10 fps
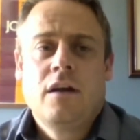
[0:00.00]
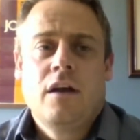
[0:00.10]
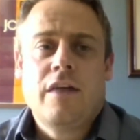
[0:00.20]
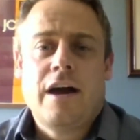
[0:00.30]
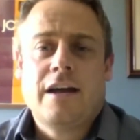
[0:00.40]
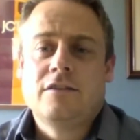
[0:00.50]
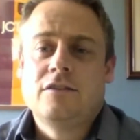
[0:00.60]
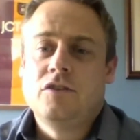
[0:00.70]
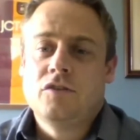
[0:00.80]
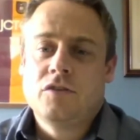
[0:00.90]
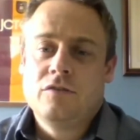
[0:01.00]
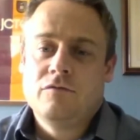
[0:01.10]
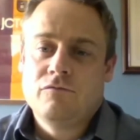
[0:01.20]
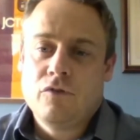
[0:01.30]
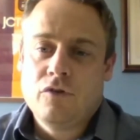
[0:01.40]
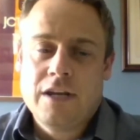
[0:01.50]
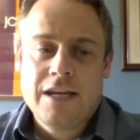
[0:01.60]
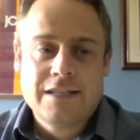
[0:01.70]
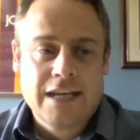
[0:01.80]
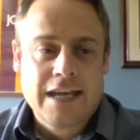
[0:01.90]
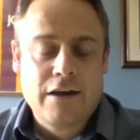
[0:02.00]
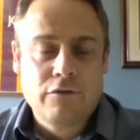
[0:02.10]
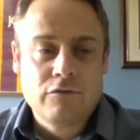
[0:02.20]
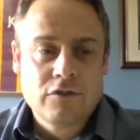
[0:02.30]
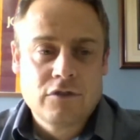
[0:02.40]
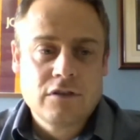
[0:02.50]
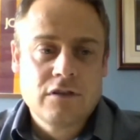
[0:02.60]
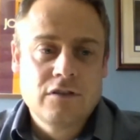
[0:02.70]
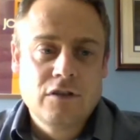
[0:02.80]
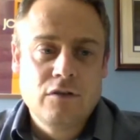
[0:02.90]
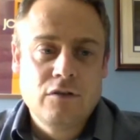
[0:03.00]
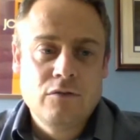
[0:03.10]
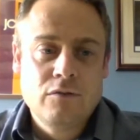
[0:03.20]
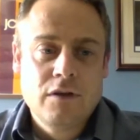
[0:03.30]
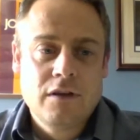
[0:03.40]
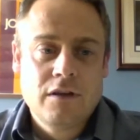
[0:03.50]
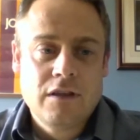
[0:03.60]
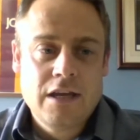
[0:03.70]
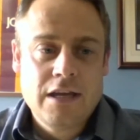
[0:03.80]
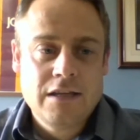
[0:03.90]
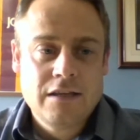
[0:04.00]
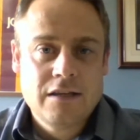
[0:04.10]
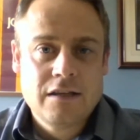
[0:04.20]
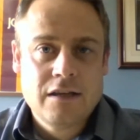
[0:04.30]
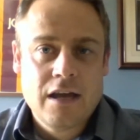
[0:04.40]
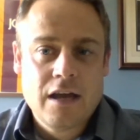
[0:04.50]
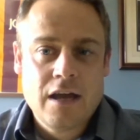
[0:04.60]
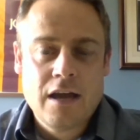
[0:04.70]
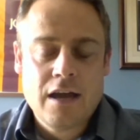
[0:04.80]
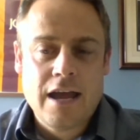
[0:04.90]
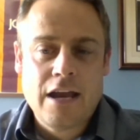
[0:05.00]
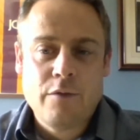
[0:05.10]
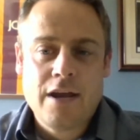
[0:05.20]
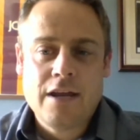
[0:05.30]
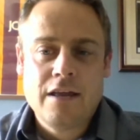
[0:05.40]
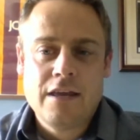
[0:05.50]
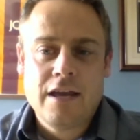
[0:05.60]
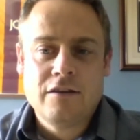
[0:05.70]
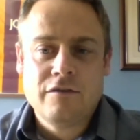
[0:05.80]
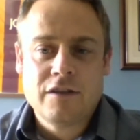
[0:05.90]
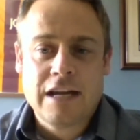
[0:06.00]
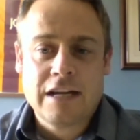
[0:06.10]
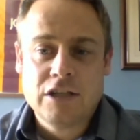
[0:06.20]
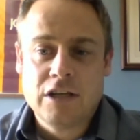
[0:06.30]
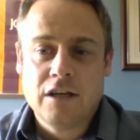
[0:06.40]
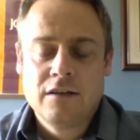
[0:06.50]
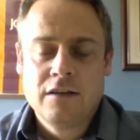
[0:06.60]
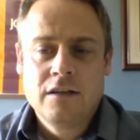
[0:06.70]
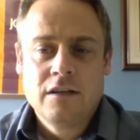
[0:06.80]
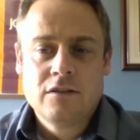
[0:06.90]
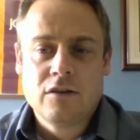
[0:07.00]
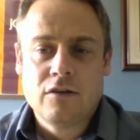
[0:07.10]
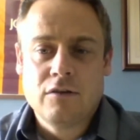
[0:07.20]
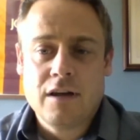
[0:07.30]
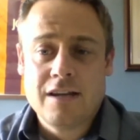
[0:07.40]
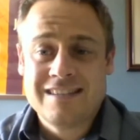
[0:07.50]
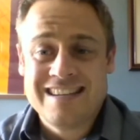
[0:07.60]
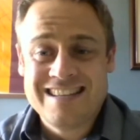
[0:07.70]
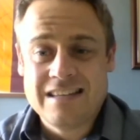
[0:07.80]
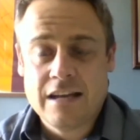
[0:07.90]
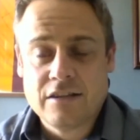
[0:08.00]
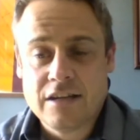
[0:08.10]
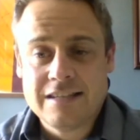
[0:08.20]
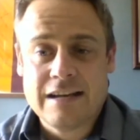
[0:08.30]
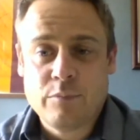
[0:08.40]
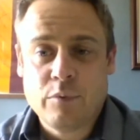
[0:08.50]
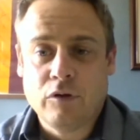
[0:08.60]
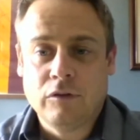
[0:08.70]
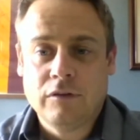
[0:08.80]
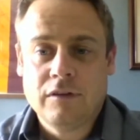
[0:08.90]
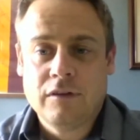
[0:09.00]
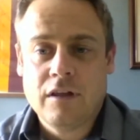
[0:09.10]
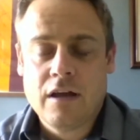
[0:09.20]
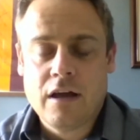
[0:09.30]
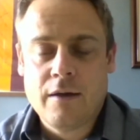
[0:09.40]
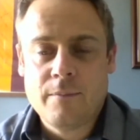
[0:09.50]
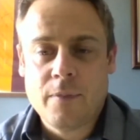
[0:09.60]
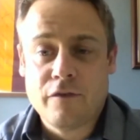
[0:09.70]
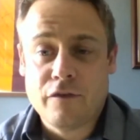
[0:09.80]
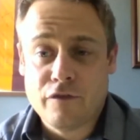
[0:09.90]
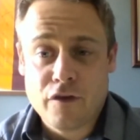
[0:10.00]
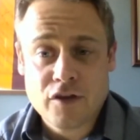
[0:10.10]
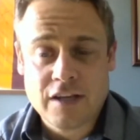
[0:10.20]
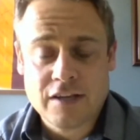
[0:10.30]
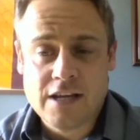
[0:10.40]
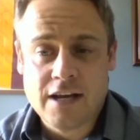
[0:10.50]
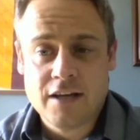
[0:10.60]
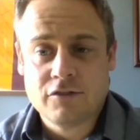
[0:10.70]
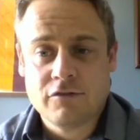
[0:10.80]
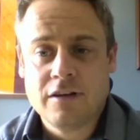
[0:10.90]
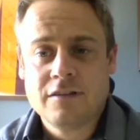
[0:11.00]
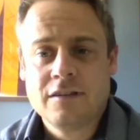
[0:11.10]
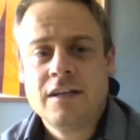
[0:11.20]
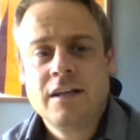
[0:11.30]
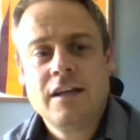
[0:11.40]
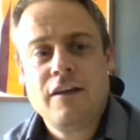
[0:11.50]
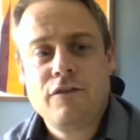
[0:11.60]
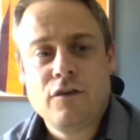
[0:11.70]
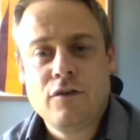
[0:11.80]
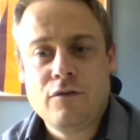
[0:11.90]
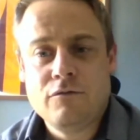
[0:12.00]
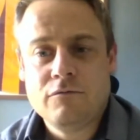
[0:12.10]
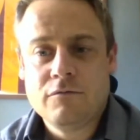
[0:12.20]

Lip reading: that doesn't run its accounts to the anywhere near the end of the tax year. So as an example, for the first SEIS grant, if you